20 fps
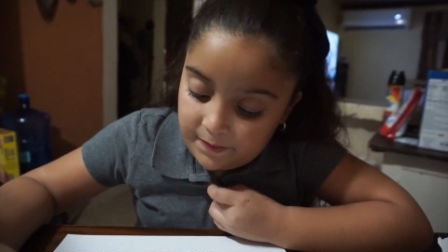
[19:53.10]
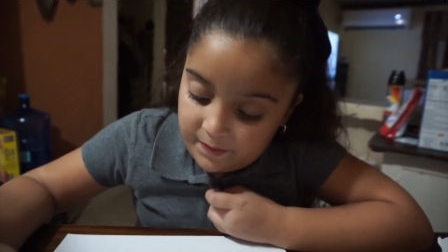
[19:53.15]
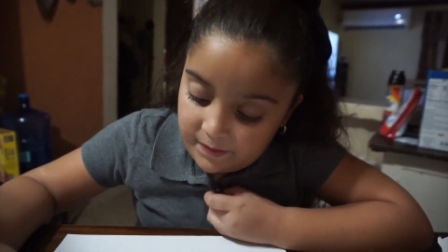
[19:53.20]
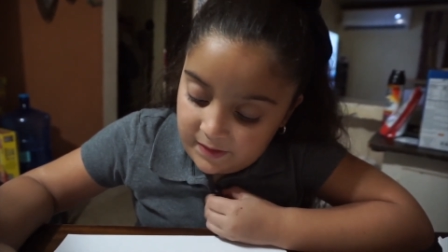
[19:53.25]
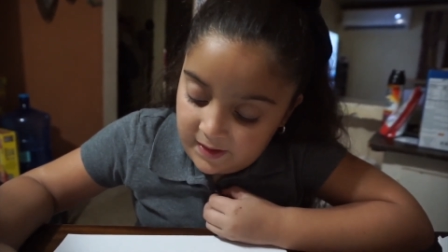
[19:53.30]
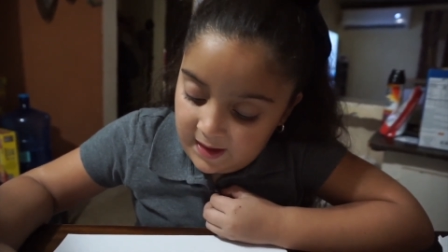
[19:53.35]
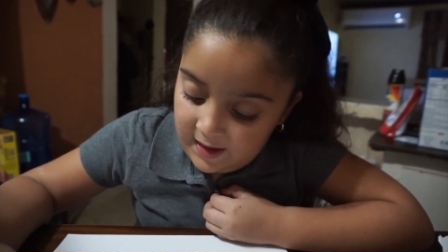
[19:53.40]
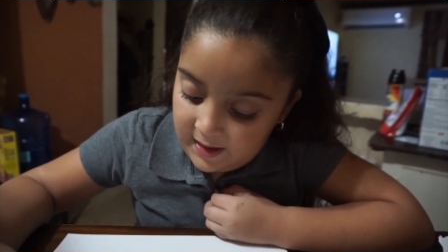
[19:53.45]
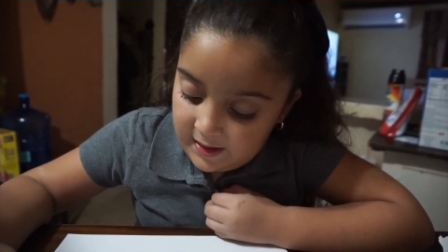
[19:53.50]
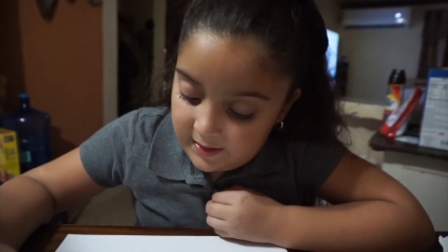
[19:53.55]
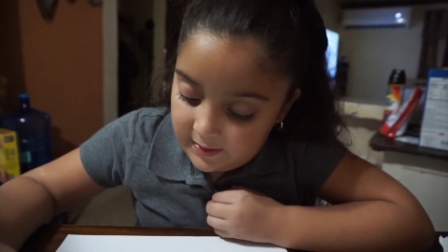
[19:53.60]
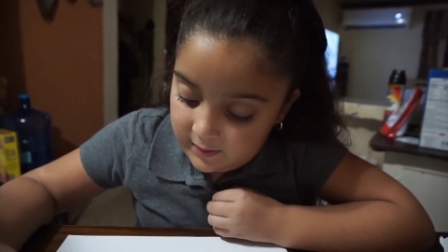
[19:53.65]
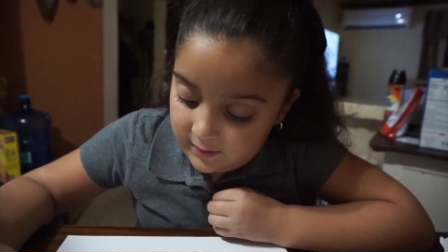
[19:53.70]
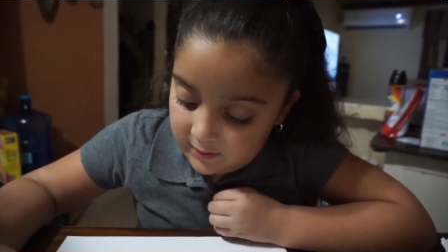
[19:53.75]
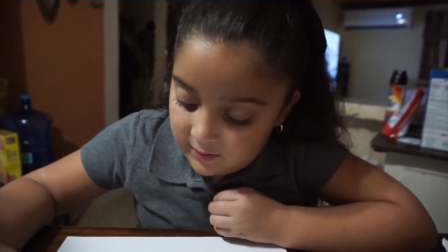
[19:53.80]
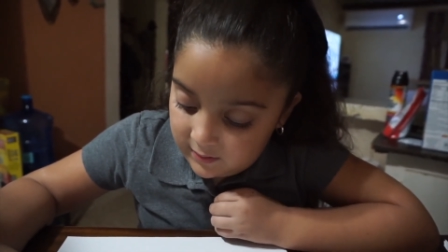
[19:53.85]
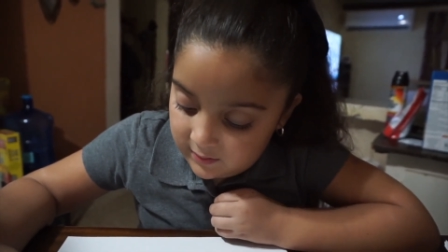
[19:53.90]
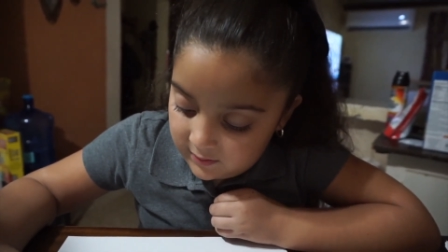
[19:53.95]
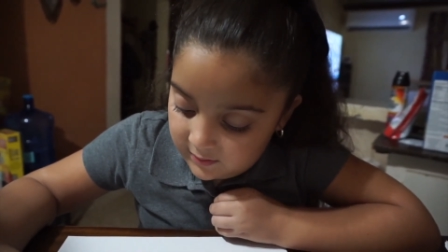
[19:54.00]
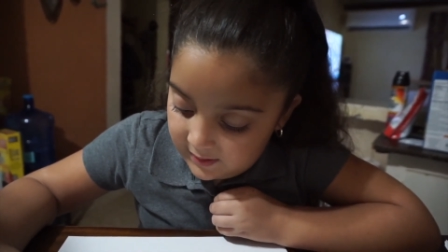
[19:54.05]
Then
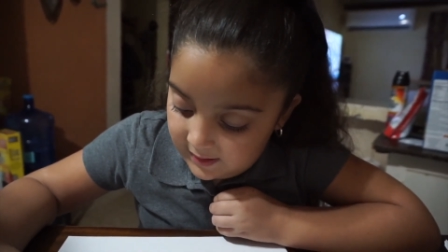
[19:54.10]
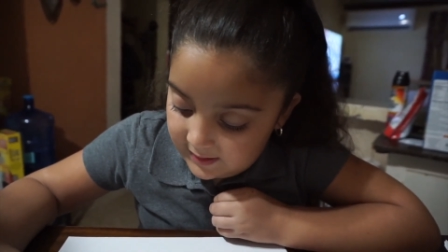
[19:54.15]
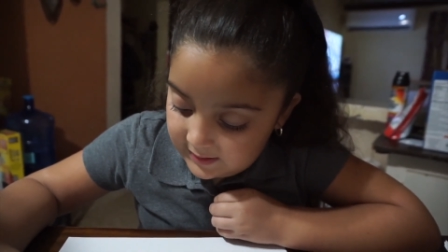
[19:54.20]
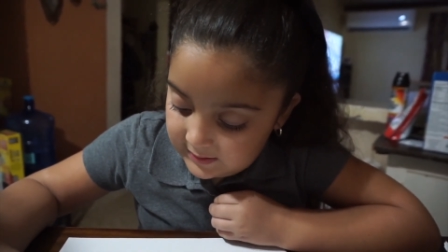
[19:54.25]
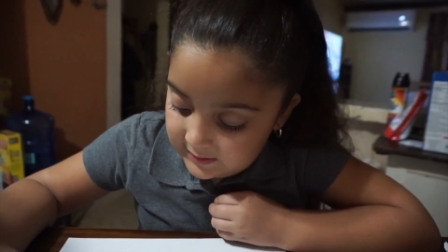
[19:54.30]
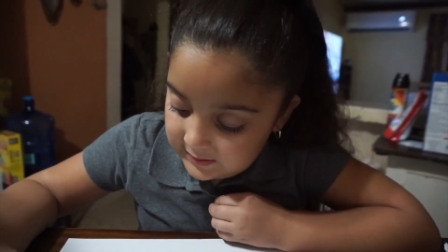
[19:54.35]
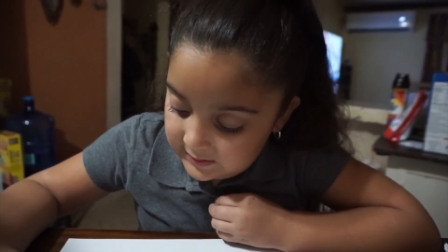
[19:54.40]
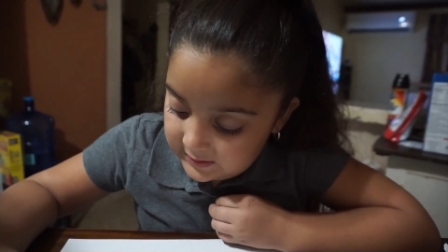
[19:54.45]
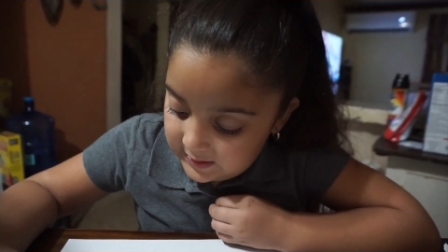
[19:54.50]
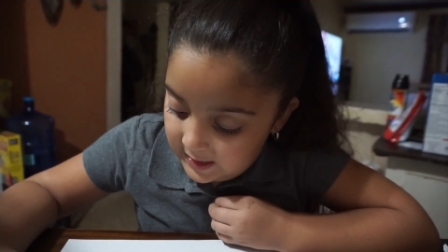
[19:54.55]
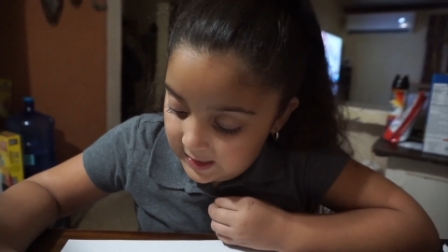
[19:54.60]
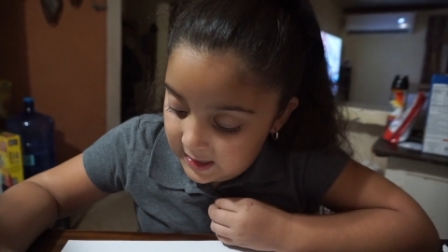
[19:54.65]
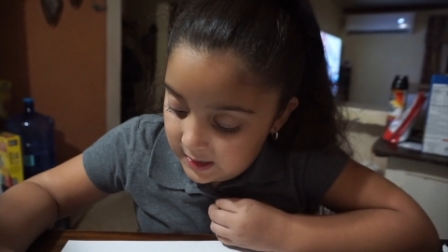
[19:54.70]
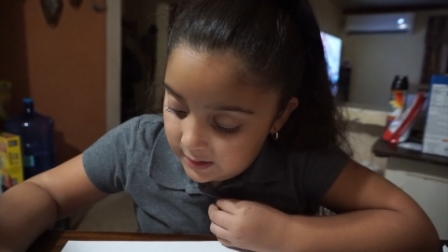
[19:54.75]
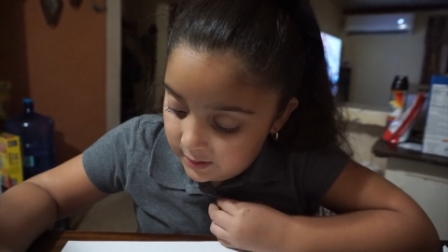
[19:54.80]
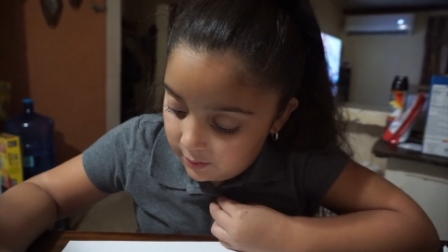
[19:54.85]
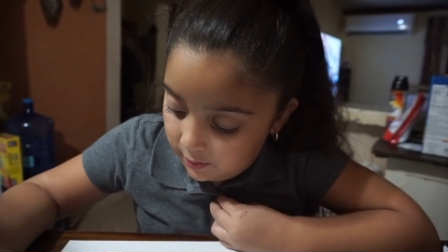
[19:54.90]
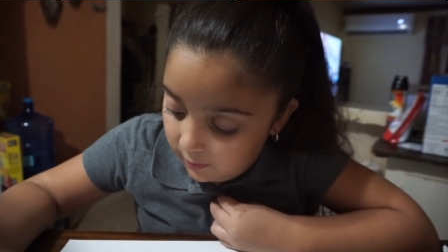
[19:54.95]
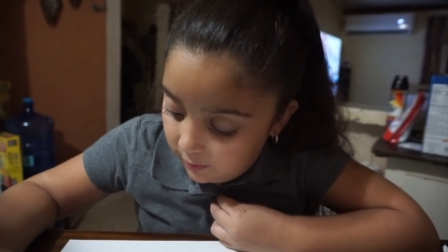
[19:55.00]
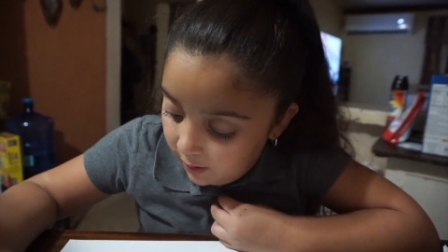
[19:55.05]
Nat
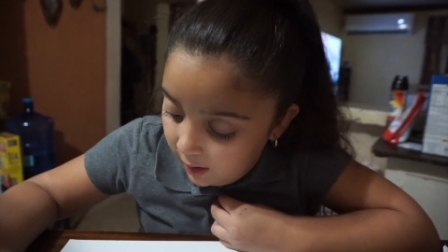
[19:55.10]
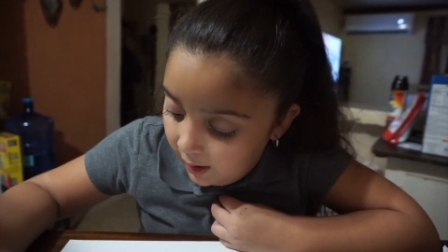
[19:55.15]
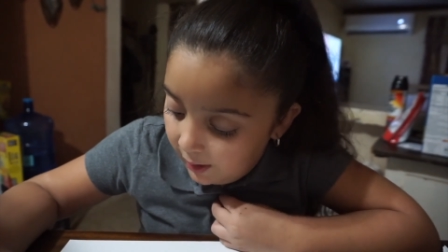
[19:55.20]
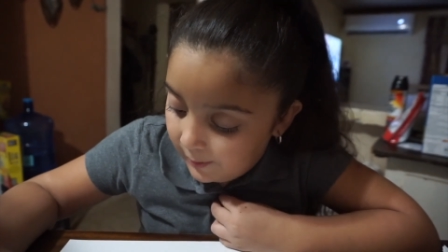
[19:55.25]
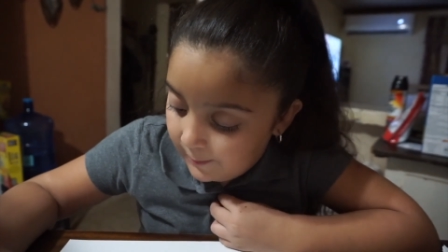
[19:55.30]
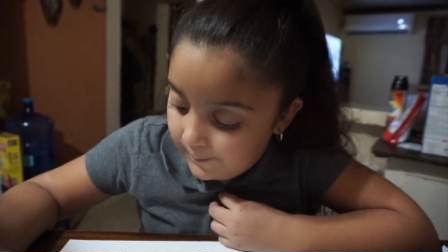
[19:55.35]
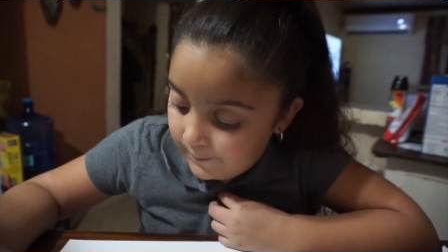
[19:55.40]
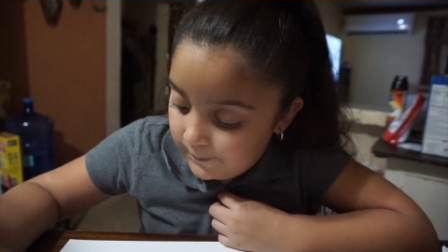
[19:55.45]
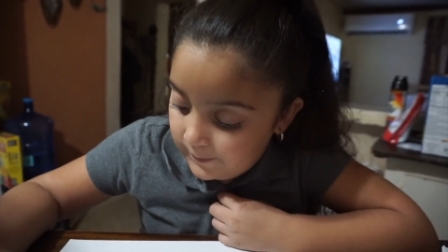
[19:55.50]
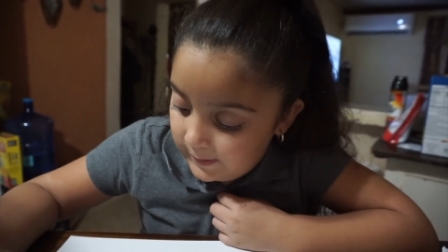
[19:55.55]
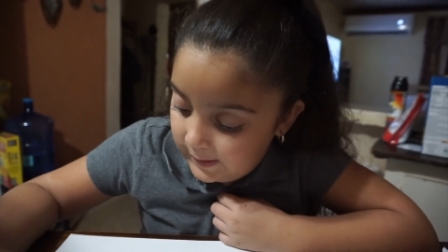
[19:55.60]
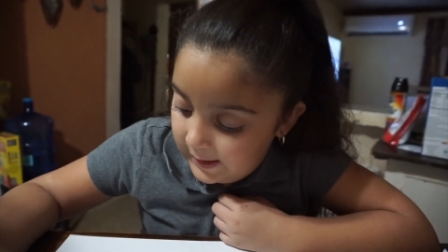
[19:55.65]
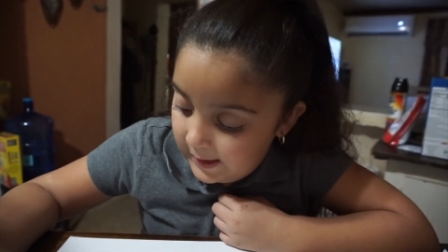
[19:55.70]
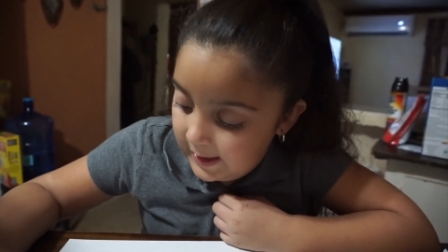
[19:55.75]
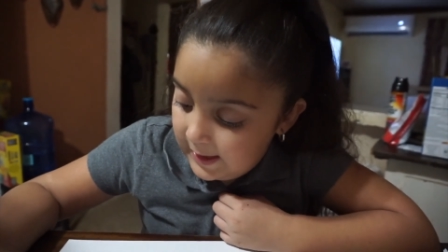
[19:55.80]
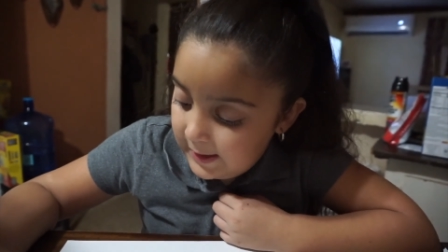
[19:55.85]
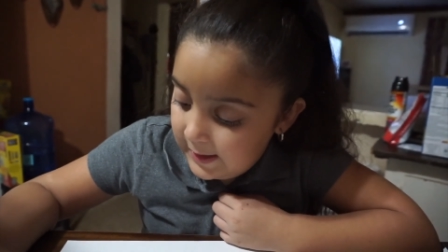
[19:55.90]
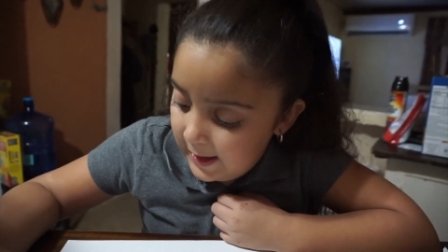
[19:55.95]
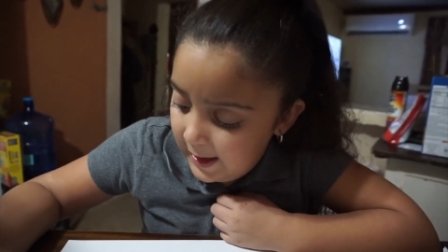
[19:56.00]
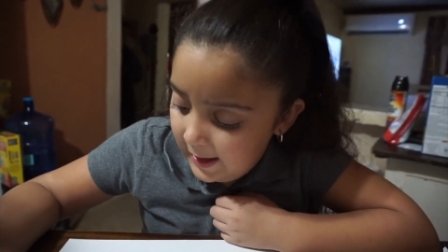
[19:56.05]
said, Mom,
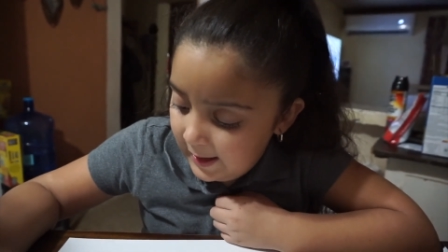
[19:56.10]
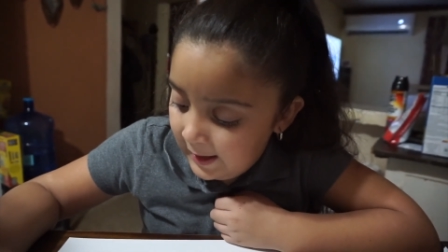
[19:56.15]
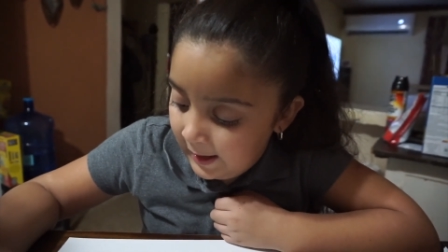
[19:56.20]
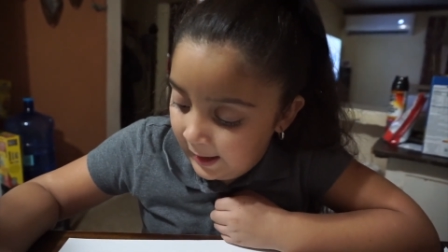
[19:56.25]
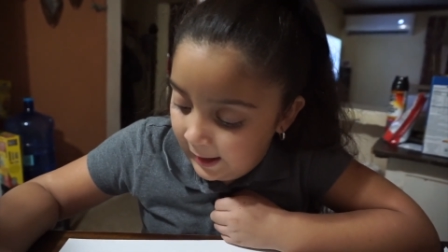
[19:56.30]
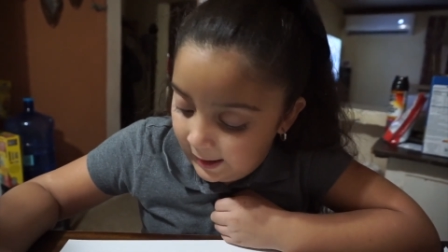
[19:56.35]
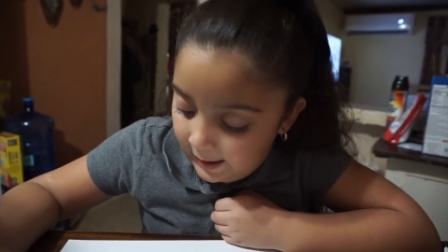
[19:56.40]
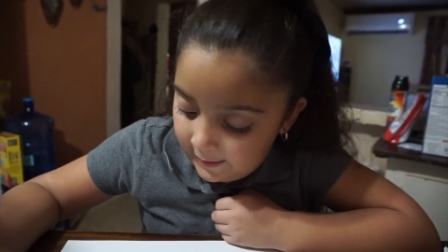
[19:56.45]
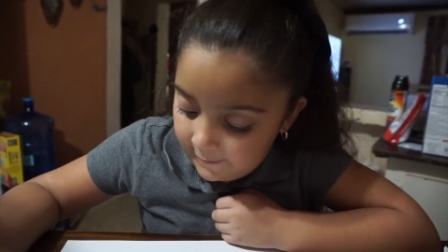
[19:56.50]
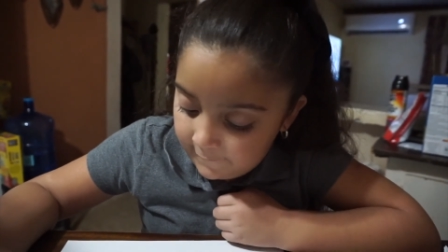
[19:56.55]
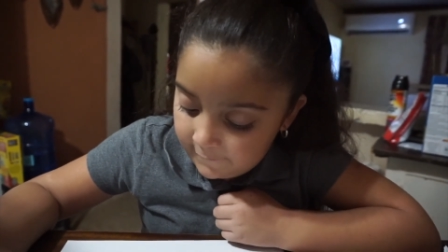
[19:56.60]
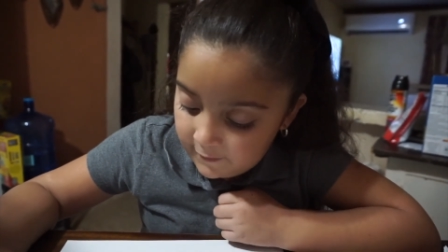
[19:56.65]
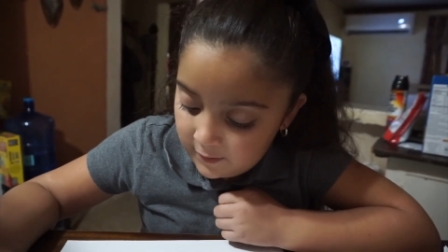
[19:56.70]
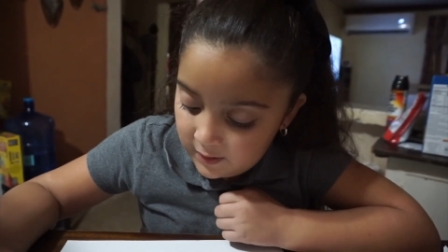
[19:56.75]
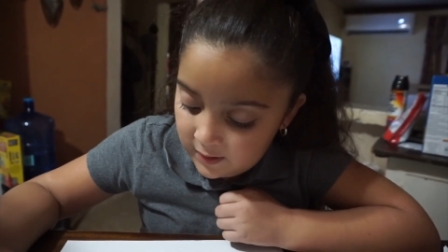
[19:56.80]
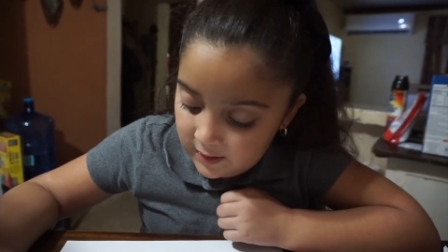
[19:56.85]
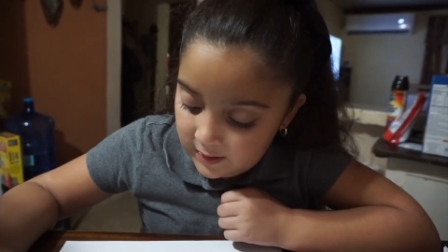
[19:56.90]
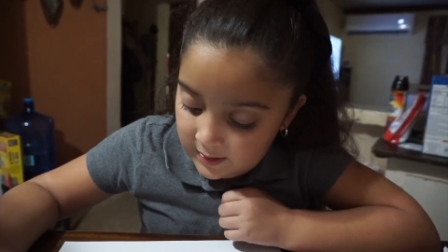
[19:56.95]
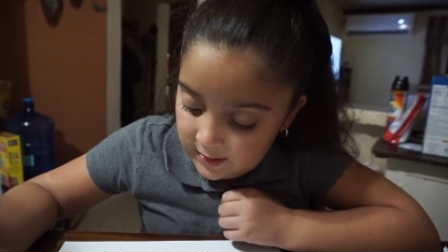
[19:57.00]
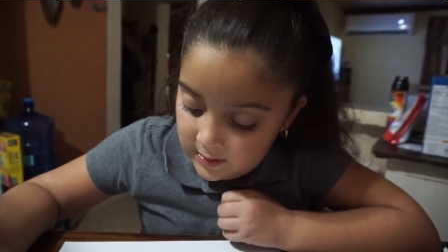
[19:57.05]
can I have
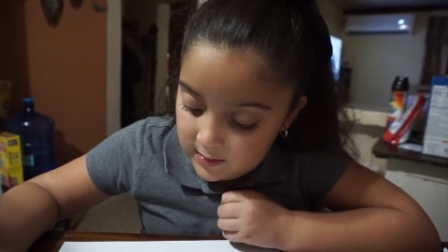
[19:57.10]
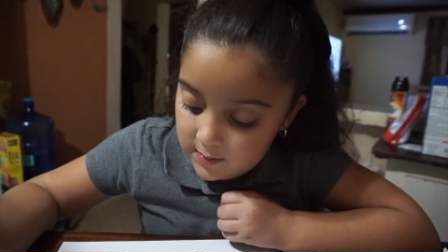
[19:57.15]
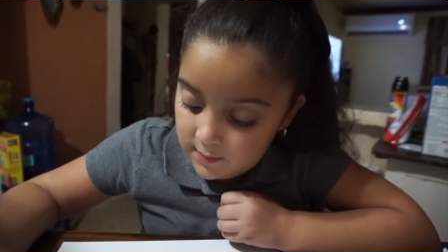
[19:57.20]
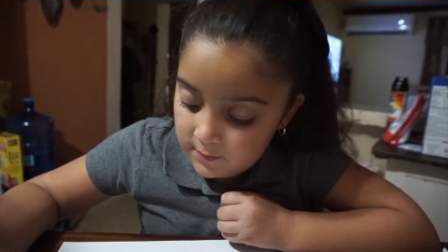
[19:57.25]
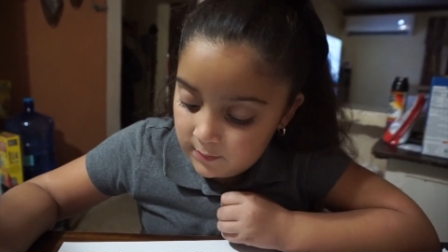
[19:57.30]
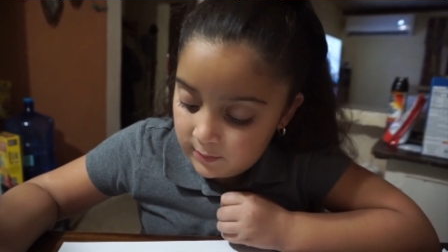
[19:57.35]
him?